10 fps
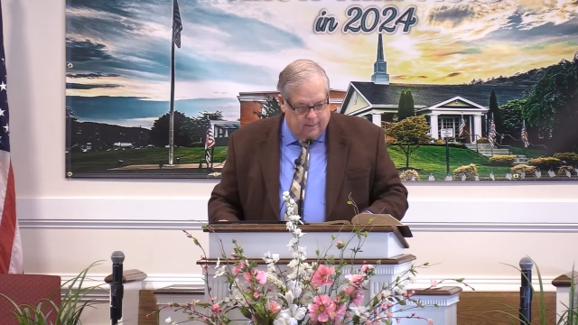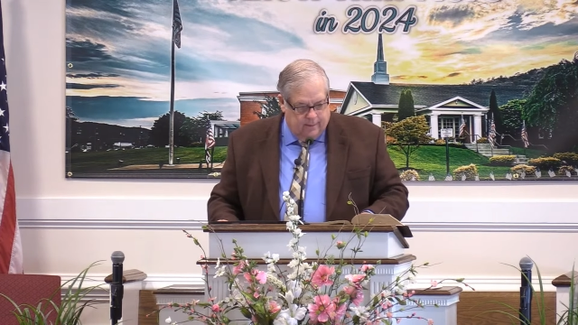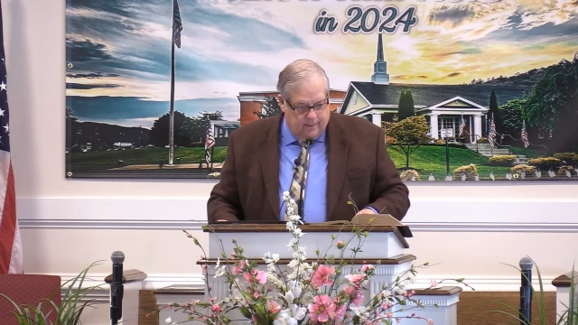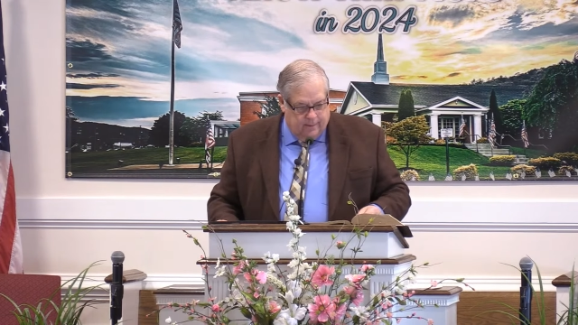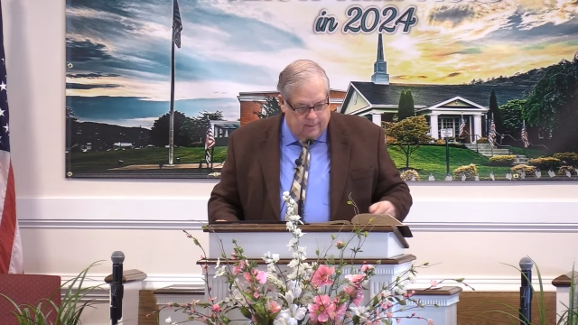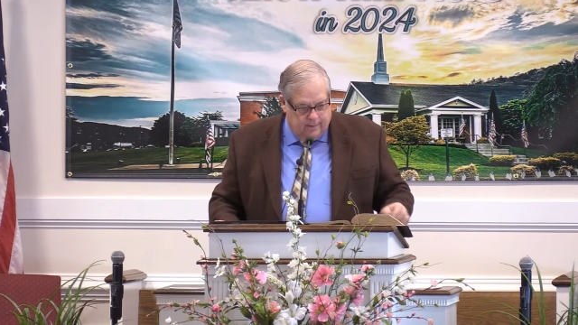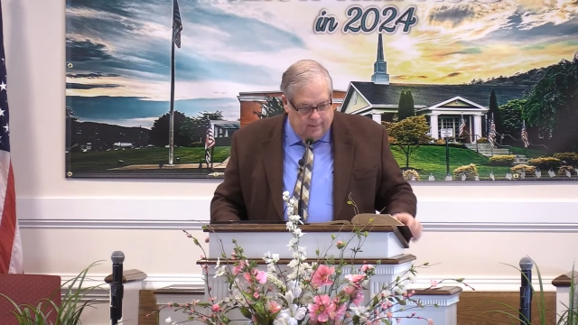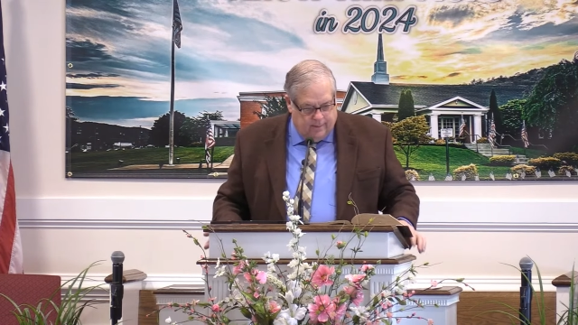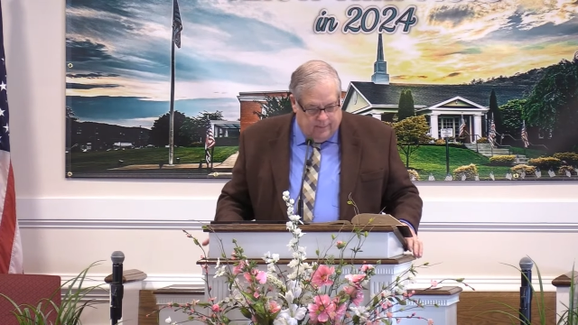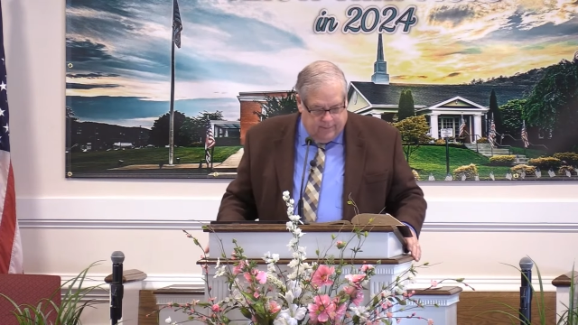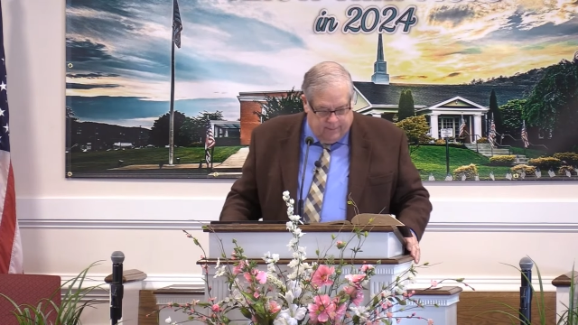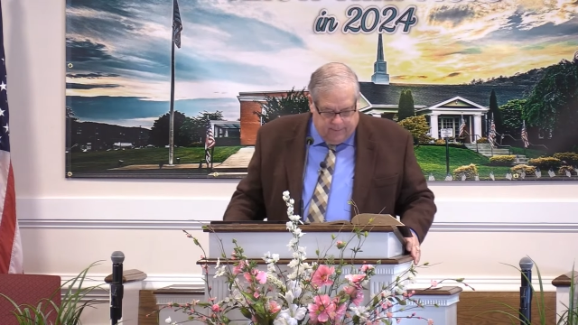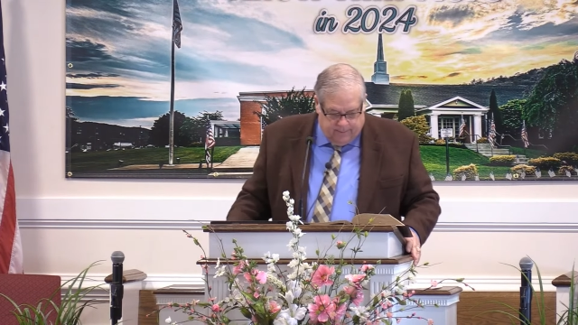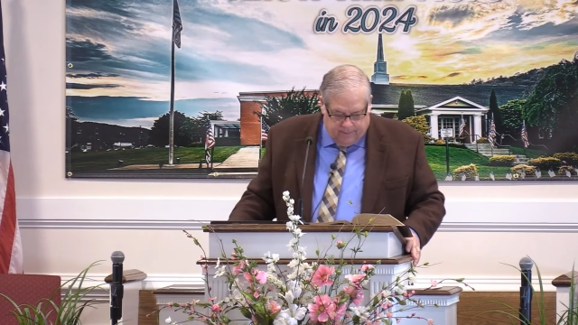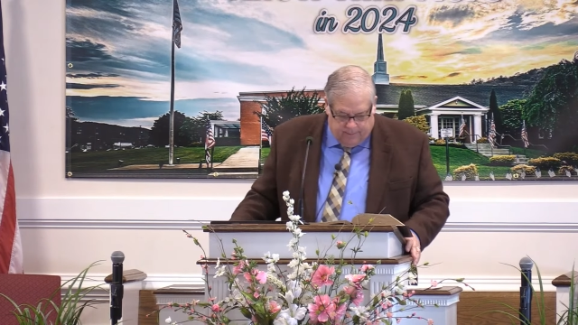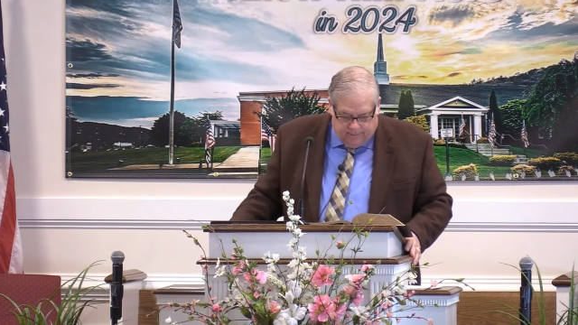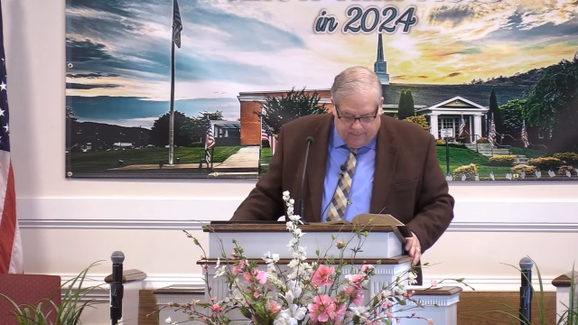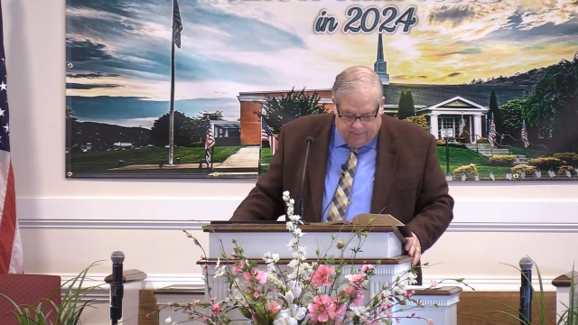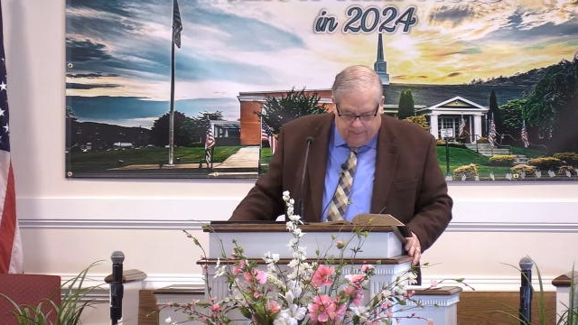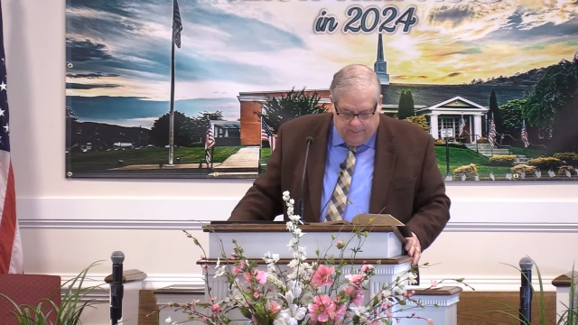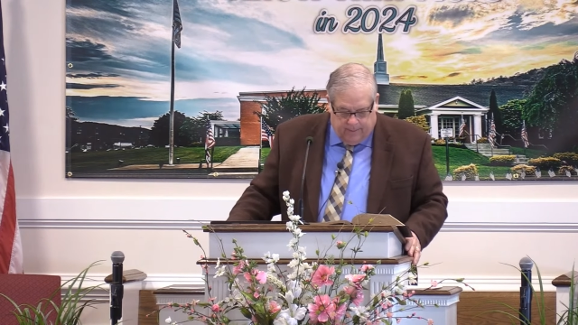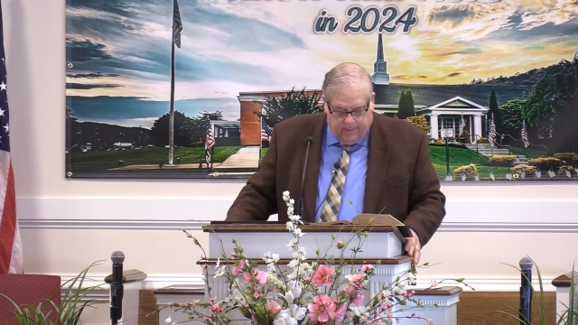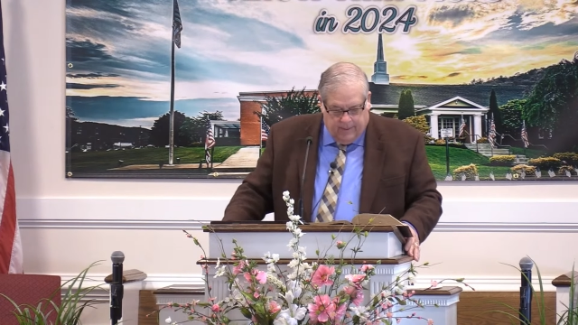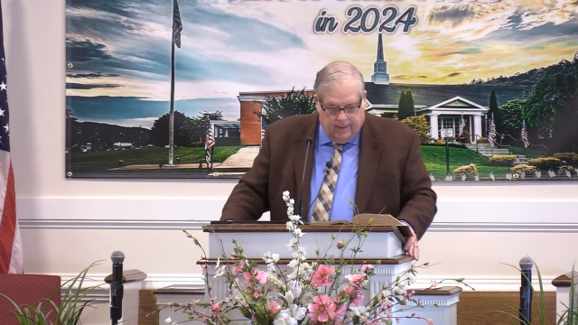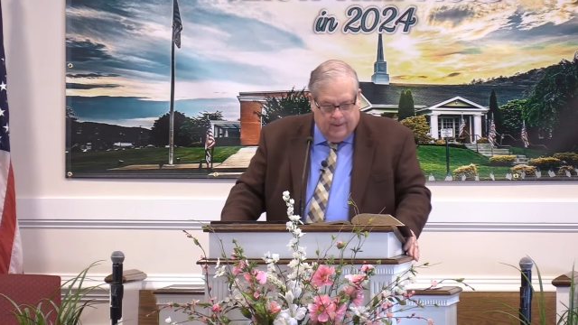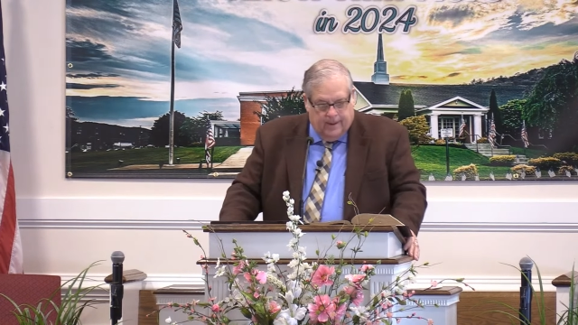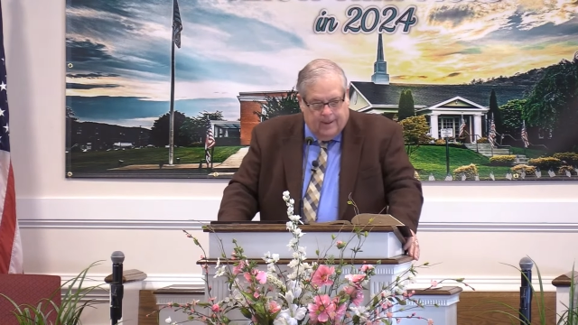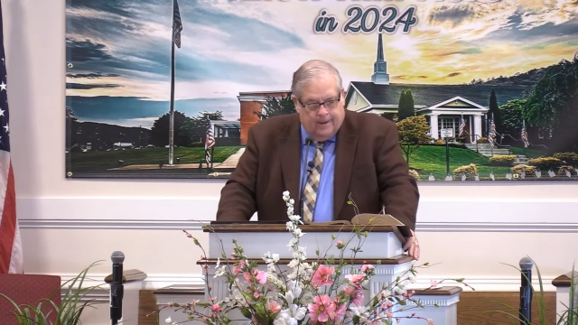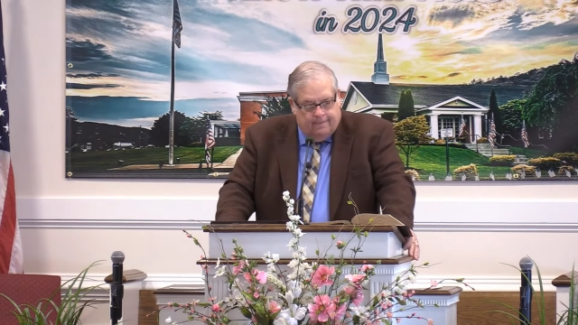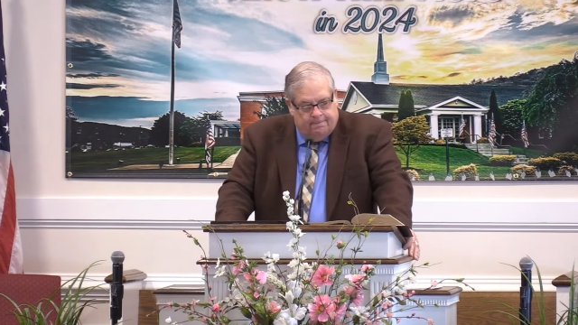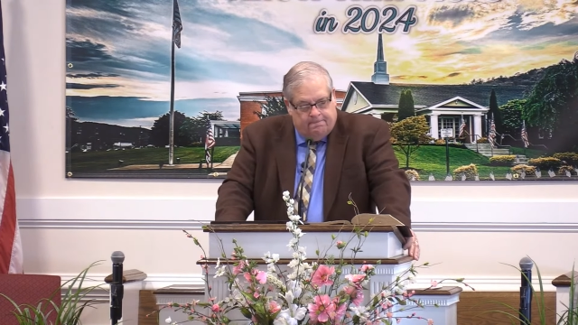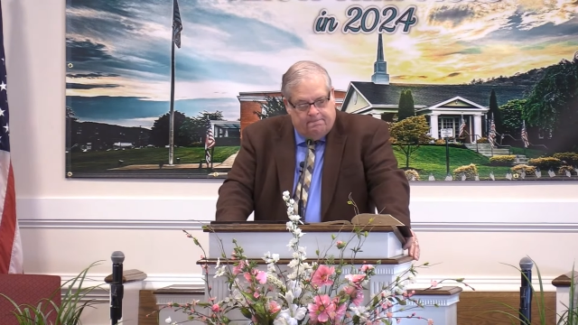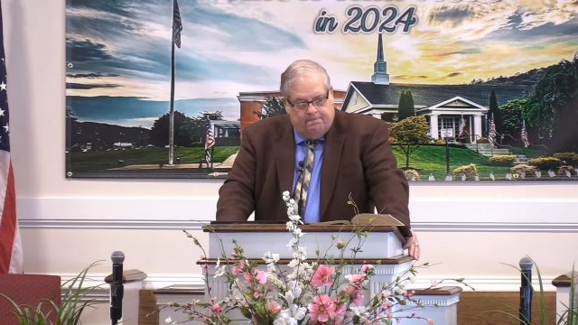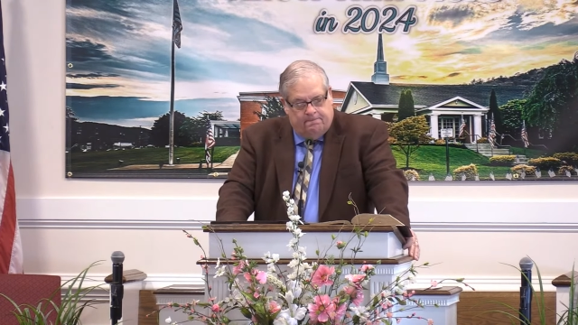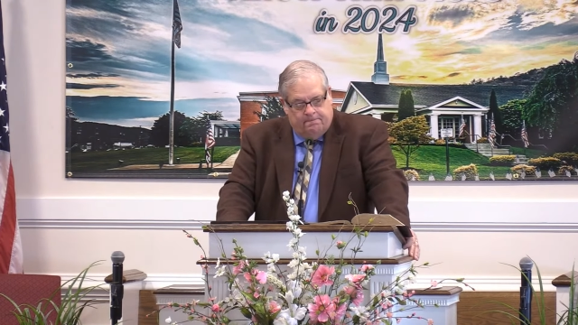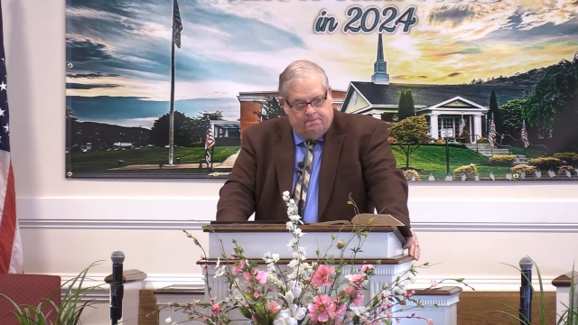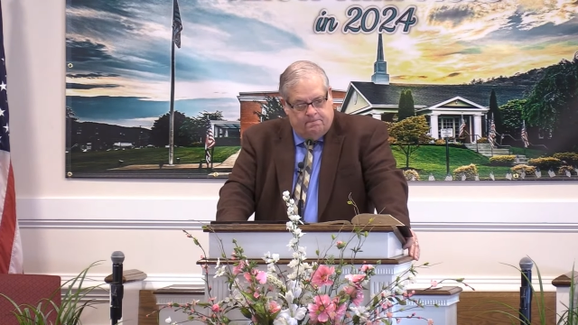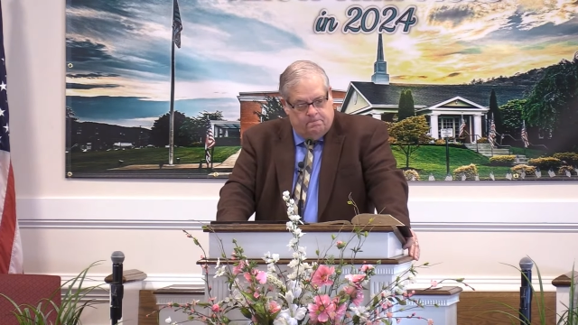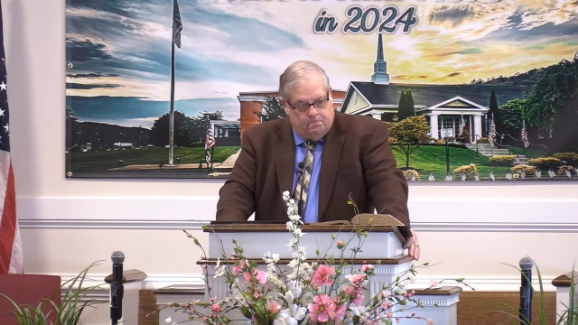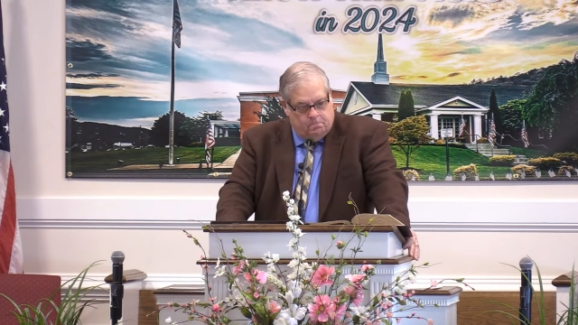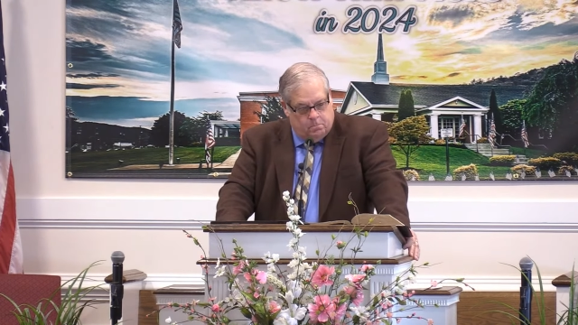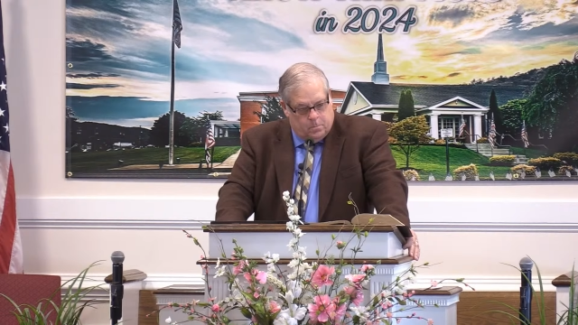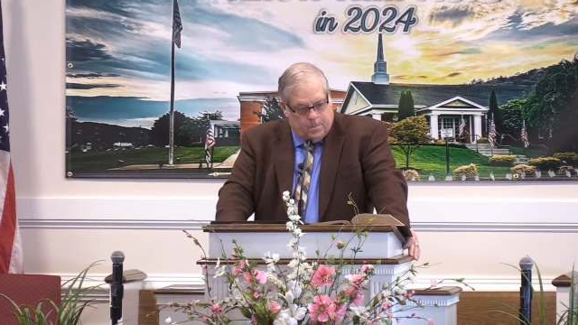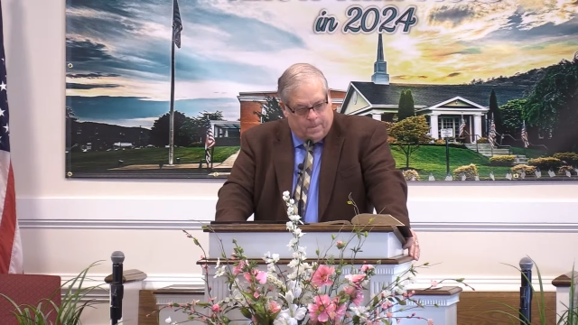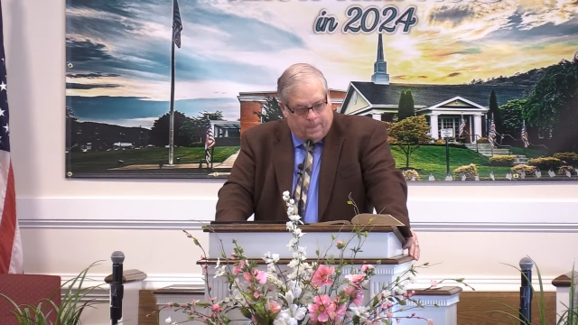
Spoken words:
Nobody speaks.